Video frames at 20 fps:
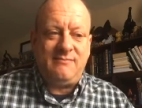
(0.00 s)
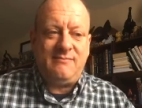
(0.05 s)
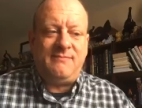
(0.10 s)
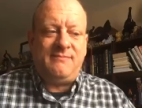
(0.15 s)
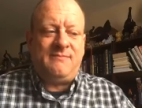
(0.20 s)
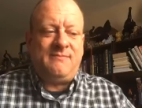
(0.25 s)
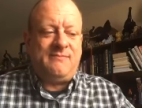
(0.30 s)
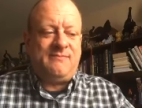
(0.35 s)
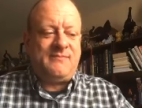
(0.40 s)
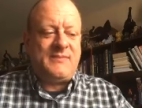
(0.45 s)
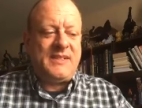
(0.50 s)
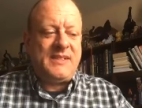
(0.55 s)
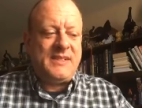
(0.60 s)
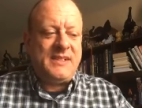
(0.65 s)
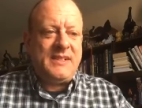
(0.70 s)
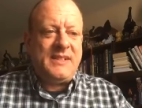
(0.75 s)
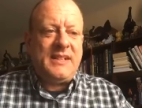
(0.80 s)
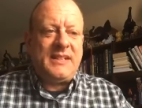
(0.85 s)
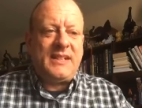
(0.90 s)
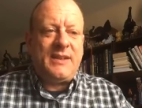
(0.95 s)

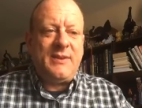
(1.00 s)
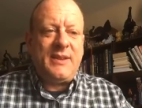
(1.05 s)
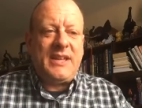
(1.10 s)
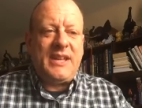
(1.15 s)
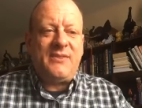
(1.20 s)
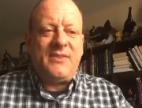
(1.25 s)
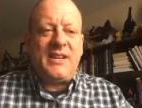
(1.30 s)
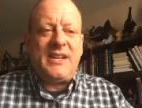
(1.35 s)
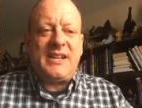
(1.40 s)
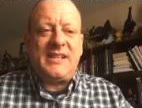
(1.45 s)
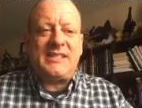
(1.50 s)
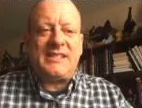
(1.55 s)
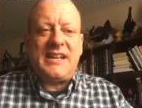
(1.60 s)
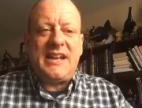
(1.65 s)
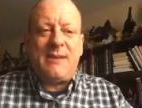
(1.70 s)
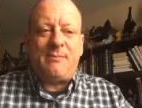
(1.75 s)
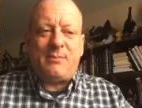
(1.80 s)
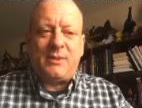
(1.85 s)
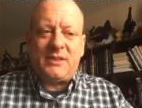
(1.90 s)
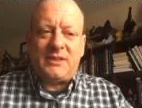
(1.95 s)
Let me give you an
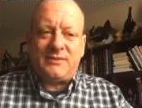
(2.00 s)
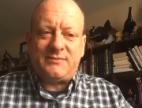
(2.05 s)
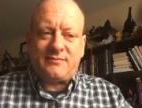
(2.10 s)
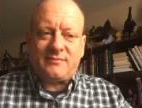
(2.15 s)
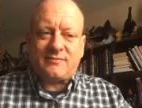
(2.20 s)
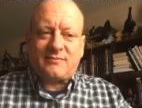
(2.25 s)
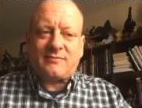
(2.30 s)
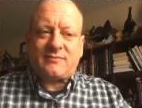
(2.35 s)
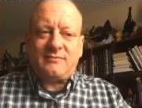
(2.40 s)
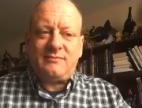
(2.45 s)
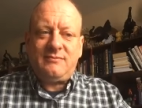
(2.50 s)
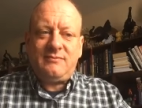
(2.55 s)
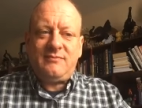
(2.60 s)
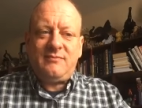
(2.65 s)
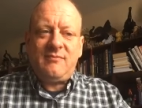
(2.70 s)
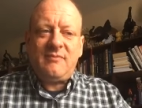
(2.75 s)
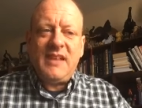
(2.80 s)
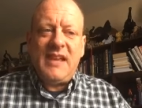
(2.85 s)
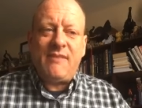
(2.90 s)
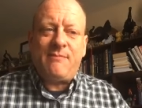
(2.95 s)
example.
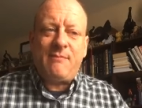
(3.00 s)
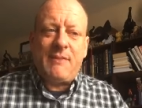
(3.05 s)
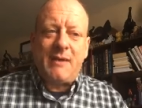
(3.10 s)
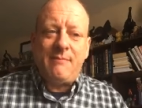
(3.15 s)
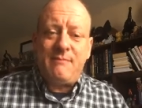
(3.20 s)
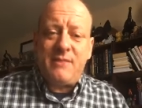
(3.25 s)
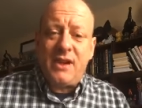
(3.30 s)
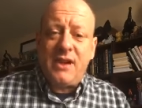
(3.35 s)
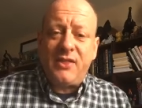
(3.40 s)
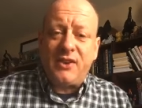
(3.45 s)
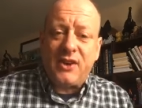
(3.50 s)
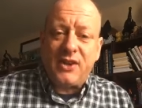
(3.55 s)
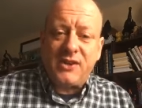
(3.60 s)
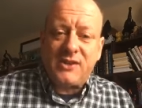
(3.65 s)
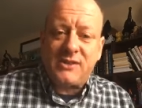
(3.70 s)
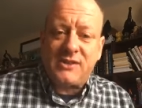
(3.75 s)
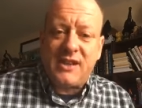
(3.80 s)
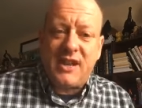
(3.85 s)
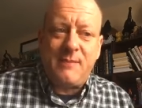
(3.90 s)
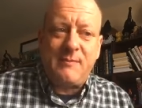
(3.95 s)
If my mother
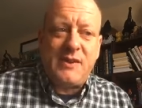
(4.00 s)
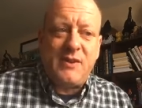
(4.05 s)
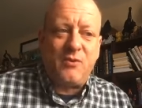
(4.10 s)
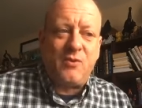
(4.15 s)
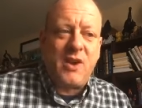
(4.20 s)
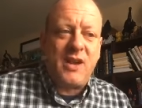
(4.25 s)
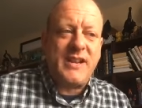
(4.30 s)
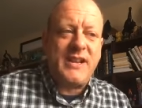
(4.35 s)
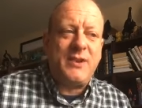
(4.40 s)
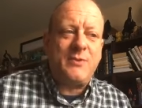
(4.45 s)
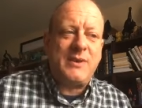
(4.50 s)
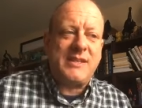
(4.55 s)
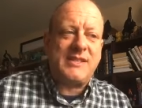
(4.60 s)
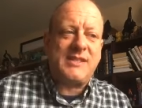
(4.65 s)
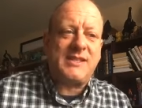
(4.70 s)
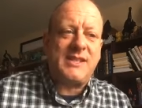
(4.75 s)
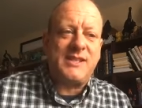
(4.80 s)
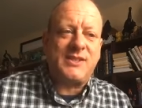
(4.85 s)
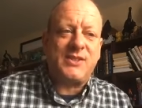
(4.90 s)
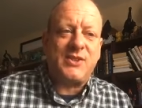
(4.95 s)
saw me running with
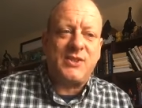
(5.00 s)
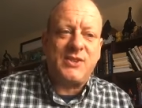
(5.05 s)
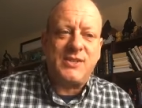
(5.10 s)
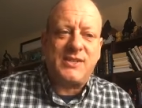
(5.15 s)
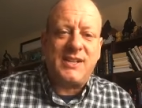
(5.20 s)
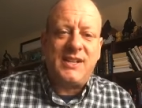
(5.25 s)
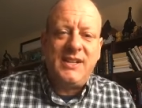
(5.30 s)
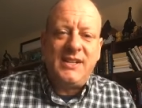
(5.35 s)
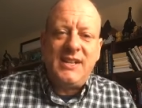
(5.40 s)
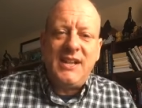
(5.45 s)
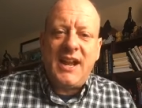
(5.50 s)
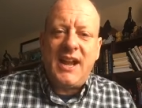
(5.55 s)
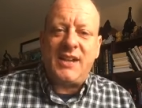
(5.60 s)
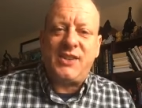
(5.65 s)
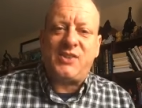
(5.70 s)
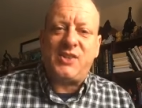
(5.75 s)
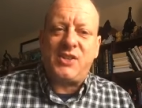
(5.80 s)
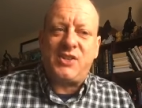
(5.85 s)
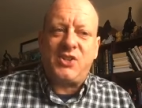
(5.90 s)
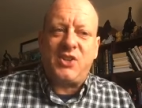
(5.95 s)
scissors, and
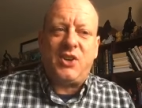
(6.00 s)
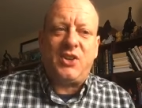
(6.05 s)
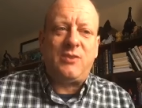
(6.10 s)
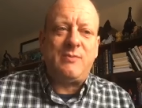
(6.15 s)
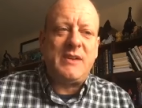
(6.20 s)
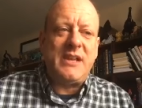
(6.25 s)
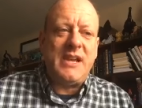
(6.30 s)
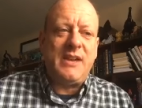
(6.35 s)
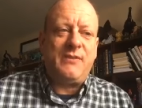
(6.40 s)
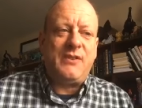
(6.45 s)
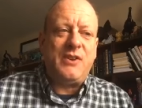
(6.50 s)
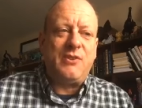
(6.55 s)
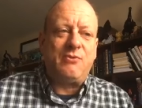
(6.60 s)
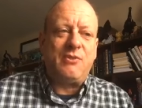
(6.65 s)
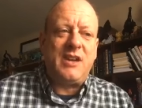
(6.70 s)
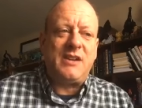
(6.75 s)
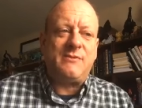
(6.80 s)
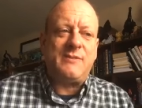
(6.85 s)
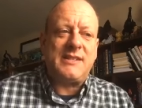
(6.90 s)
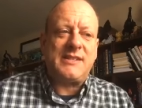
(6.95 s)
she told me, if you
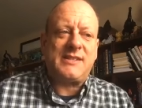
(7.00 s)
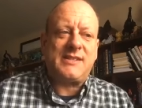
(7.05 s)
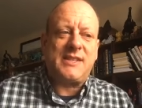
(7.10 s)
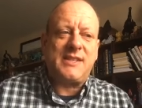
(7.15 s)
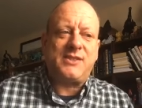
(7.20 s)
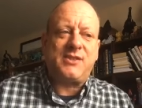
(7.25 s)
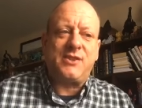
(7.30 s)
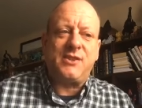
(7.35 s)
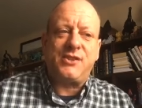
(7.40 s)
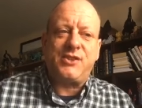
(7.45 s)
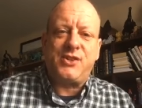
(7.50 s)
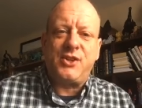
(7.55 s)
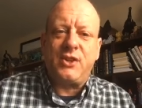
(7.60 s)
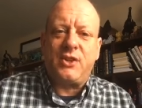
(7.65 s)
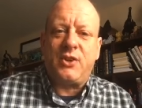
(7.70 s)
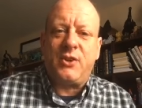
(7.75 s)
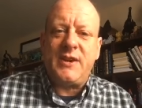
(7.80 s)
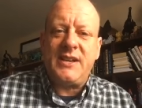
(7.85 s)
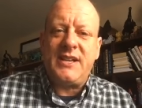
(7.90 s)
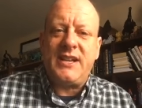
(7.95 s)
run with scissors, you're
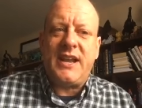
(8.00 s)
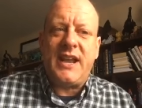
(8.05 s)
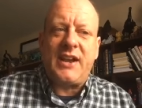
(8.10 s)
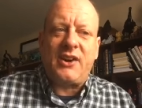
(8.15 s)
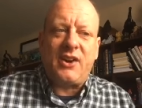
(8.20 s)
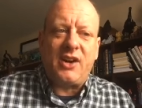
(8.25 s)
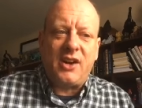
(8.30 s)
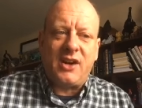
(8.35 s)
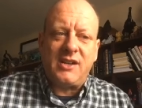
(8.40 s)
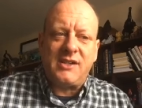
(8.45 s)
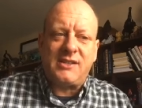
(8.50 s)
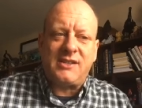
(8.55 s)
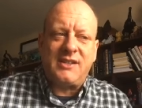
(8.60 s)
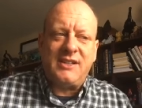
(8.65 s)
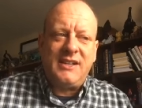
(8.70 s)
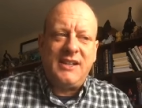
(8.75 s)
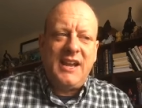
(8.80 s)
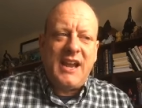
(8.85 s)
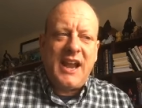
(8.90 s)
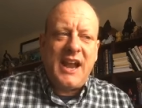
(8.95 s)
going to get hurt,
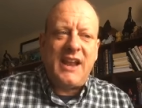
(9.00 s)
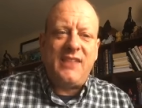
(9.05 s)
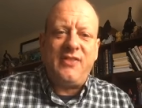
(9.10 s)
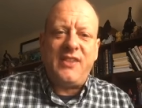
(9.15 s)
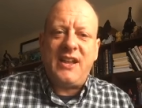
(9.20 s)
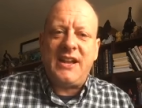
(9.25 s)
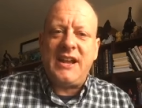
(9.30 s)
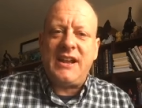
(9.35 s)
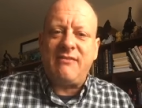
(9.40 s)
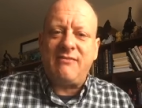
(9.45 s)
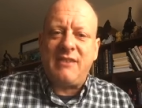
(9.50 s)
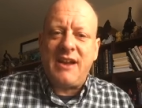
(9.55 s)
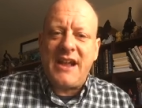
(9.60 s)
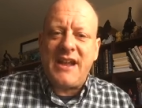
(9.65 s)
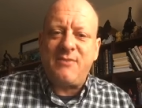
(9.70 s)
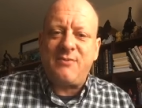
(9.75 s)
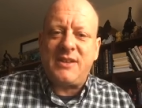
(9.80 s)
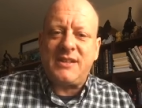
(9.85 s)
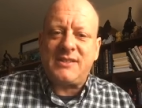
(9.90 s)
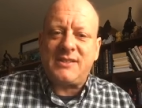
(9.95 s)
and then I
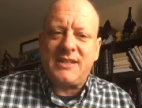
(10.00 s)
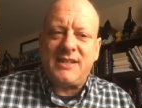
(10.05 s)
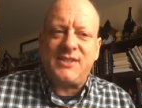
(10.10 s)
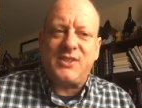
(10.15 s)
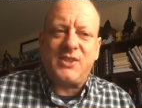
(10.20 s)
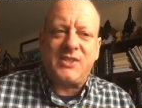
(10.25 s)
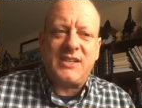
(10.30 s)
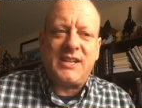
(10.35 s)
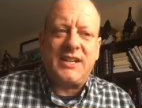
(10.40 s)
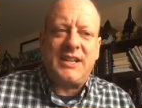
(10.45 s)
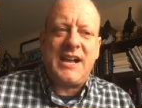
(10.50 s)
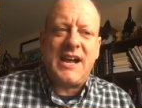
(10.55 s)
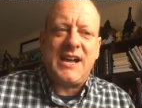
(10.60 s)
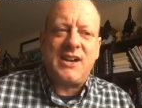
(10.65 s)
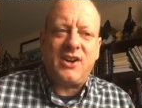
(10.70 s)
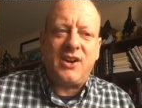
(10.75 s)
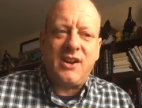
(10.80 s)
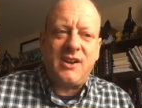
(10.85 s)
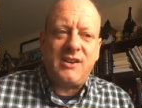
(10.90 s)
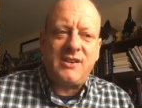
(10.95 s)
ran with scissors and
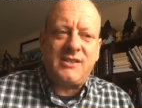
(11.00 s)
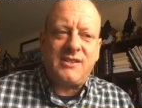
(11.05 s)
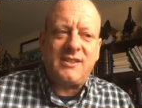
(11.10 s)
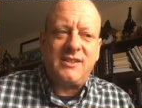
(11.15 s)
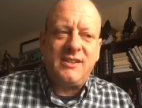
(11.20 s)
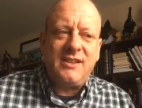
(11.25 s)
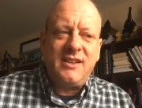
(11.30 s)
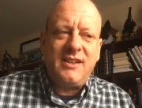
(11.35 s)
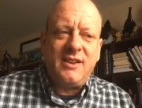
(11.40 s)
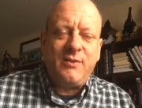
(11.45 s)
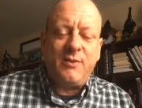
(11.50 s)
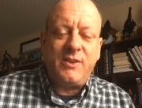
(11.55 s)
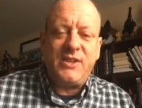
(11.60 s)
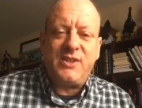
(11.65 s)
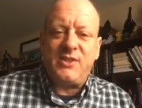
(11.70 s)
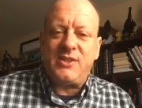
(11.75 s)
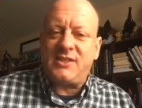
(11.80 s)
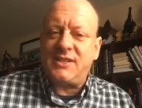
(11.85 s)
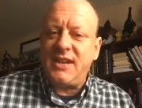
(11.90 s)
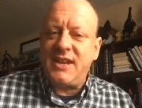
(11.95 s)
got hurt, would
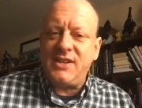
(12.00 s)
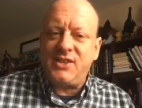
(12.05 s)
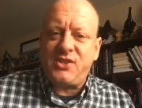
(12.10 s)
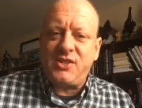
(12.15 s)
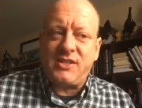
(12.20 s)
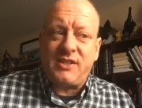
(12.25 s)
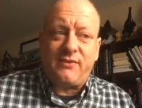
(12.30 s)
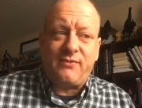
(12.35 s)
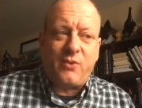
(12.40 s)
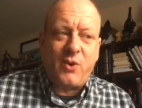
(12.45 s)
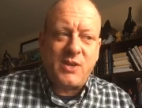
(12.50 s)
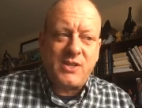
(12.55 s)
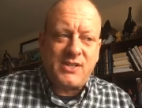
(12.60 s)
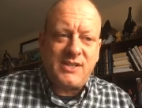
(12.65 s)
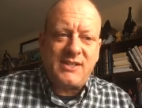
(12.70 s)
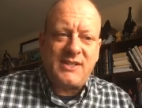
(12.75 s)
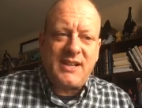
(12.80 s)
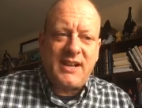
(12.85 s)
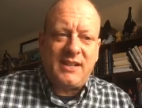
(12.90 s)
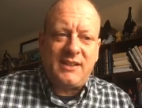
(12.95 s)
you say she's a
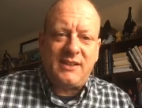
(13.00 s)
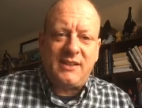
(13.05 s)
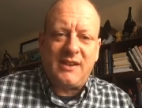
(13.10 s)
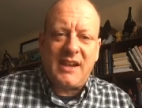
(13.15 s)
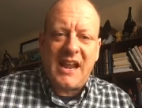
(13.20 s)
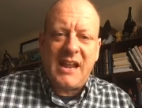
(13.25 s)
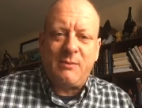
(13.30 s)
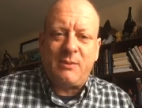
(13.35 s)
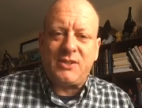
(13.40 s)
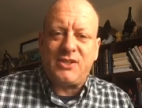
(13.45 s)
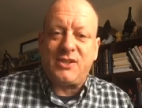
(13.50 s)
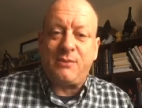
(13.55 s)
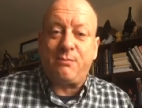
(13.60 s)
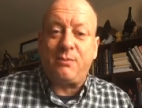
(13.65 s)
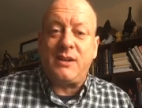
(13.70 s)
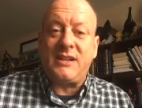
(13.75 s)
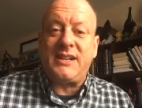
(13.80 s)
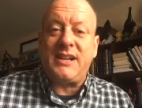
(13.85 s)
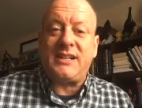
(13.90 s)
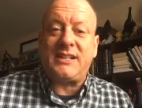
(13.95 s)
fortune teller, able to
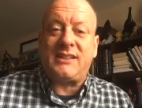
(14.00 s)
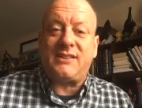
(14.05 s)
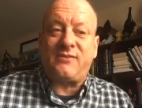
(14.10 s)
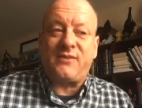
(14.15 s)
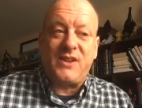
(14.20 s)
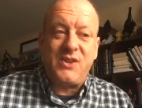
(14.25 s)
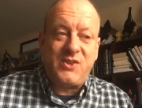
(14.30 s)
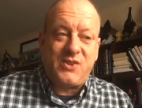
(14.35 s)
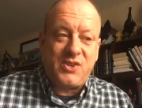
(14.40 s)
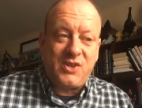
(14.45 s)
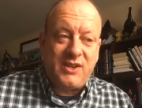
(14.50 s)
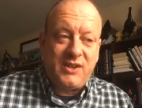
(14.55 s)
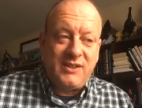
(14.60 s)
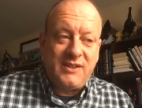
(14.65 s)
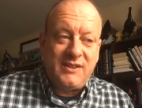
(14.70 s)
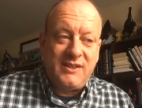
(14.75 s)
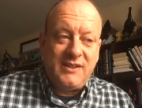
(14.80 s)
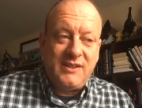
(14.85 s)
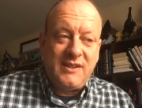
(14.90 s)
predict the future?